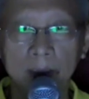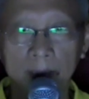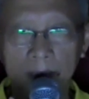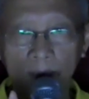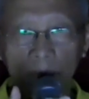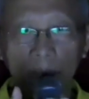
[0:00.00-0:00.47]

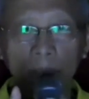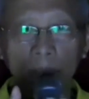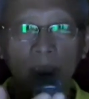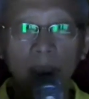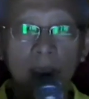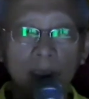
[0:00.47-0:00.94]

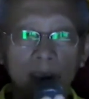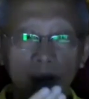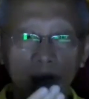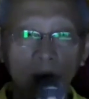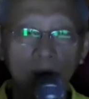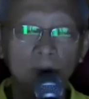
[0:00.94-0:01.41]
transformation
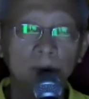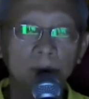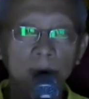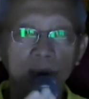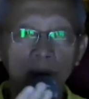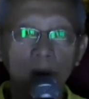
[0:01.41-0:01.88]
in
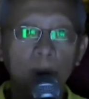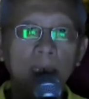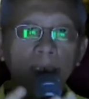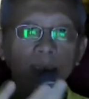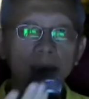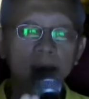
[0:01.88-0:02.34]
you, in your
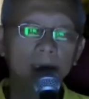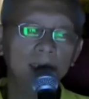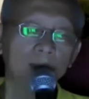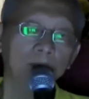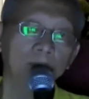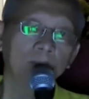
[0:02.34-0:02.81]
mind
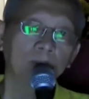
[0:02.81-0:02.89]
state.